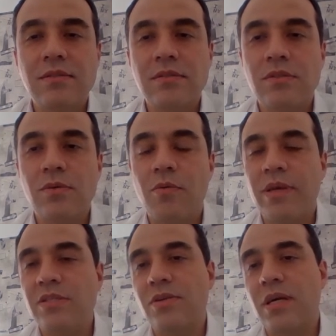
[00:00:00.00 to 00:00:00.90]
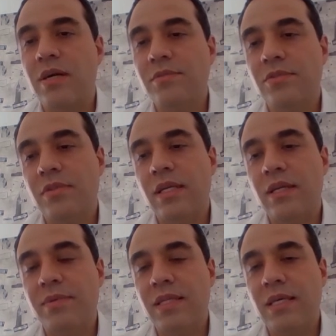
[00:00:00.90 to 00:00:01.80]
to solve the lack
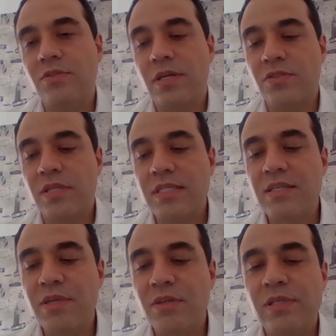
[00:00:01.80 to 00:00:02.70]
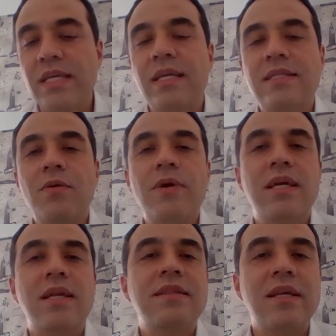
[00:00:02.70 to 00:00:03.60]
of grids and
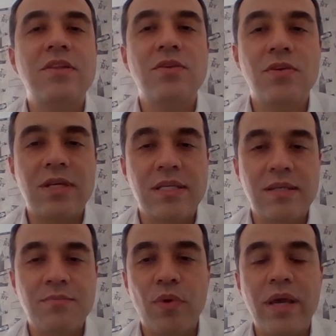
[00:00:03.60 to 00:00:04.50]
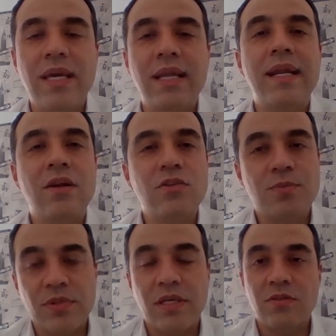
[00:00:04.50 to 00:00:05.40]
incorporation of renewables to
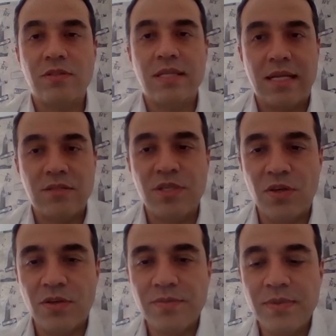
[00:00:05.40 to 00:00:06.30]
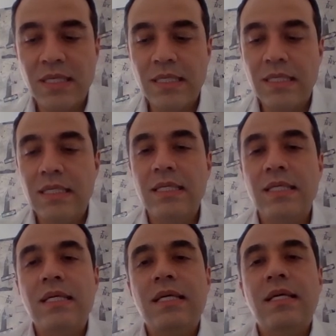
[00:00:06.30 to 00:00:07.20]
keep that balance and
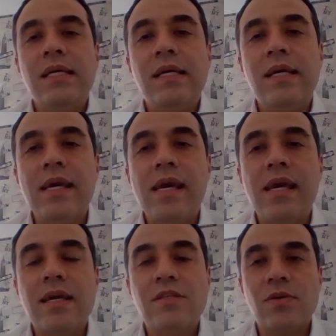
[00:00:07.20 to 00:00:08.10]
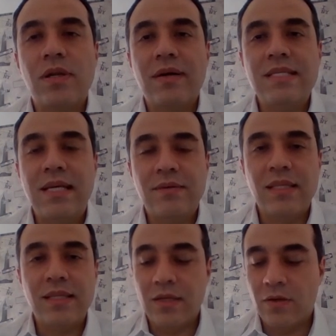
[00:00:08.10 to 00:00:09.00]
absorb the variability
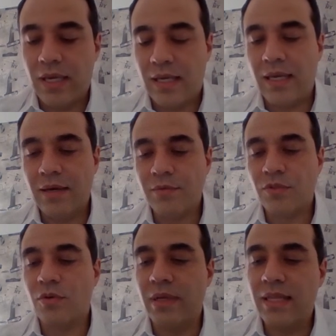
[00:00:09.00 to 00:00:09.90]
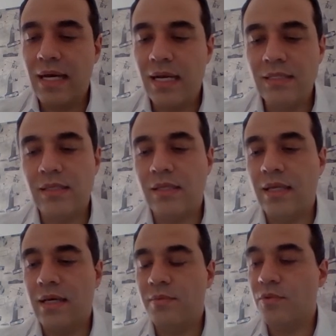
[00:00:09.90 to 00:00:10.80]
of them.
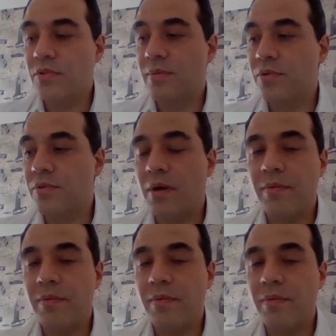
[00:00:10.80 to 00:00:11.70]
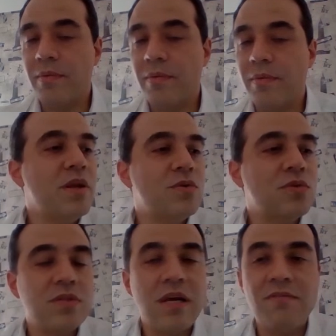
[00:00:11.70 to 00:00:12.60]
We will have
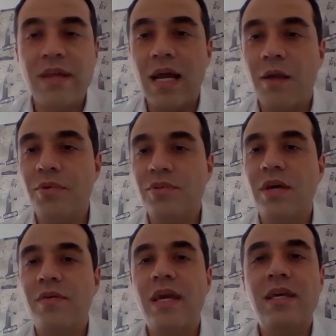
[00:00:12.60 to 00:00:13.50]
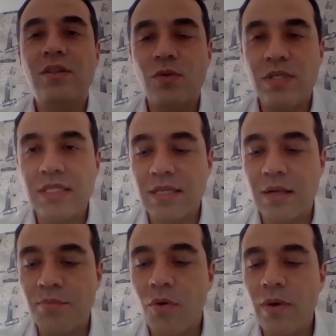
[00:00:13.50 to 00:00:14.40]
many additional
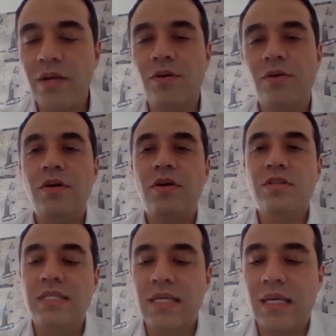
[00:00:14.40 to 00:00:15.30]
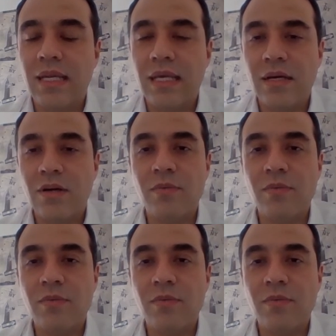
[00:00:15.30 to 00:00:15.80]
services associated to it.